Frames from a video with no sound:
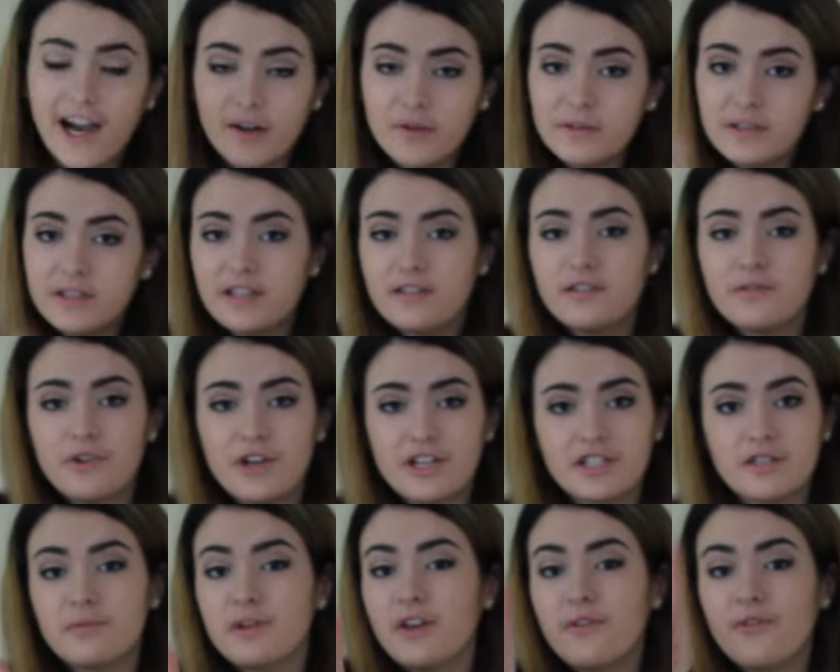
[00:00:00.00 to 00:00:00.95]
I will leave the
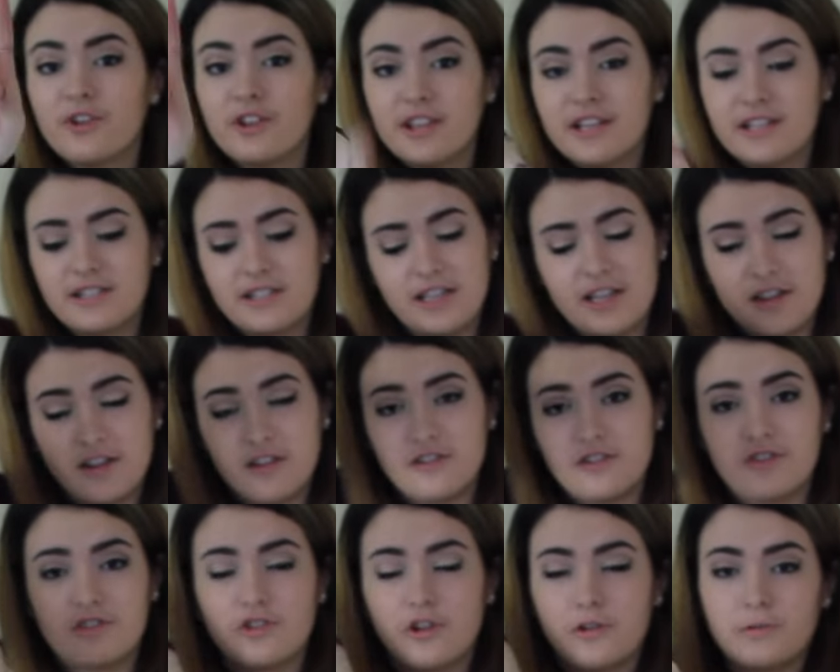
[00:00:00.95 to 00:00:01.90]
recipe for this in the
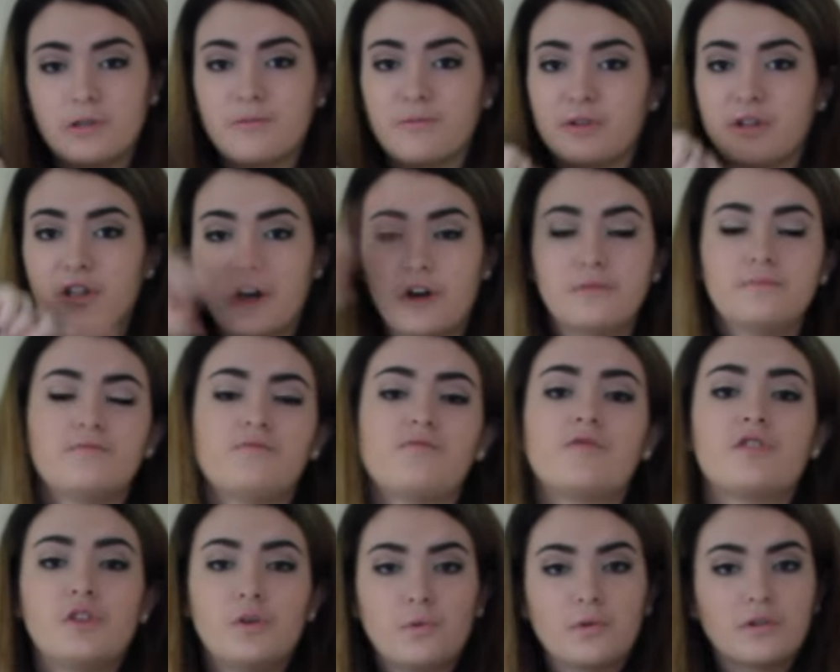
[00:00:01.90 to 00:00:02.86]
description below.
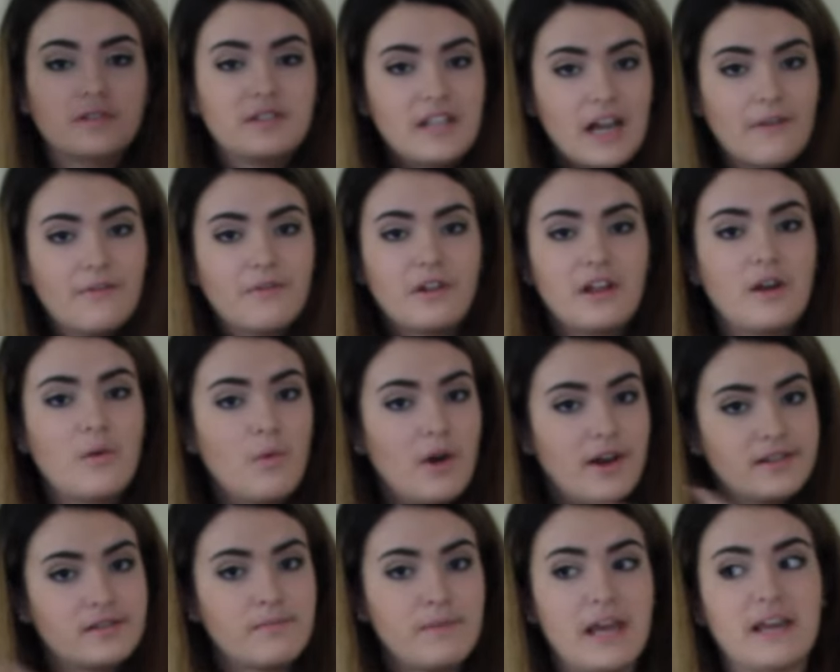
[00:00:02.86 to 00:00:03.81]
You will definitely
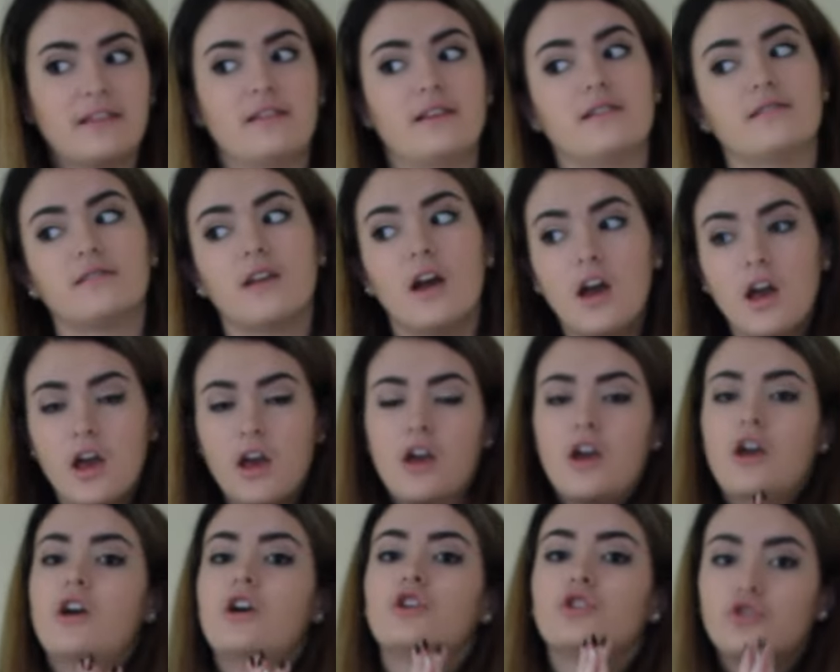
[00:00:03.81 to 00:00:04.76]
want to make these.
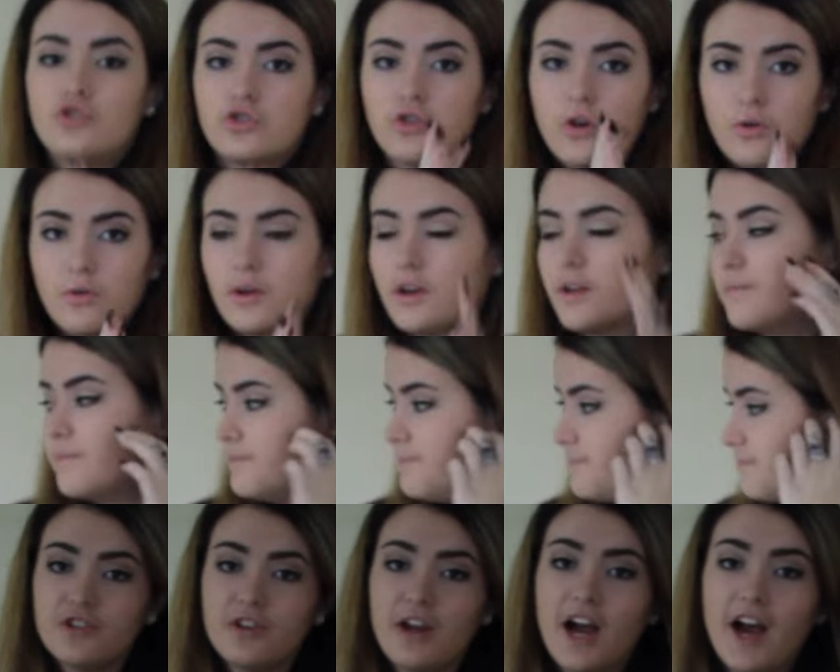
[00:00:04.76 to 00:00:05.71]
So good.
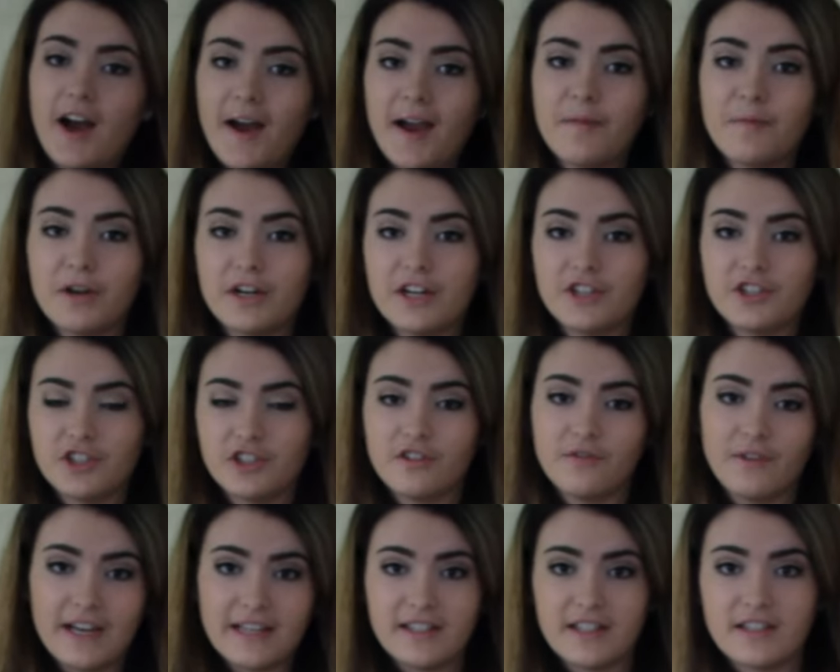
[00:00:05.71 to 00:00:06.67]
So now I'm pretty sure the
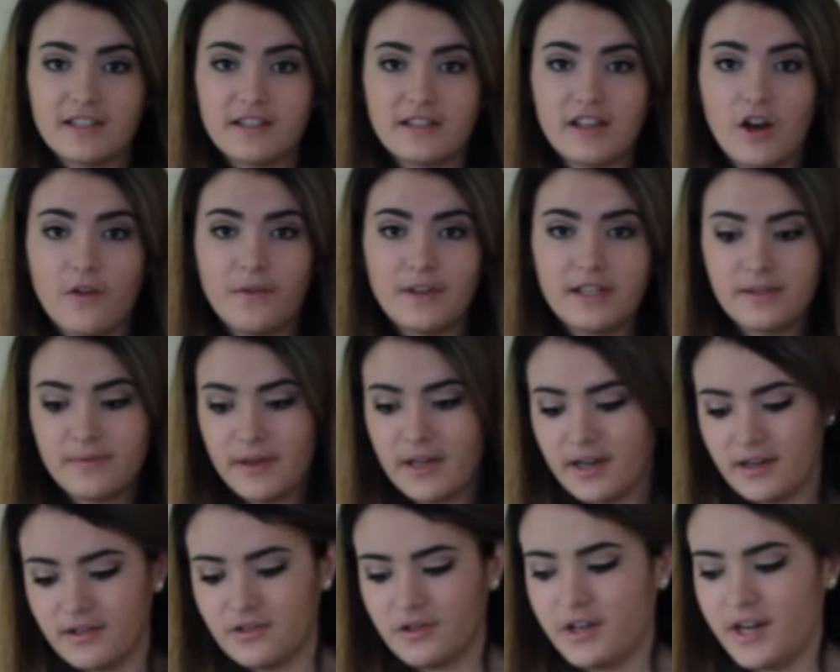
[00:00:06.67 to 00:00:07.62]
rest is
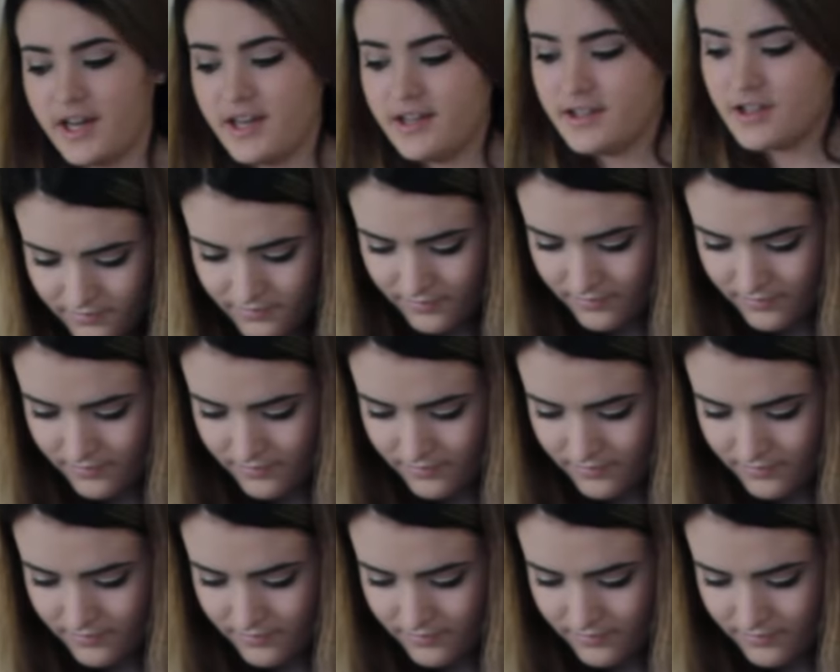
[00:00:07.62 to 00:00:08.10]
self-explanatory.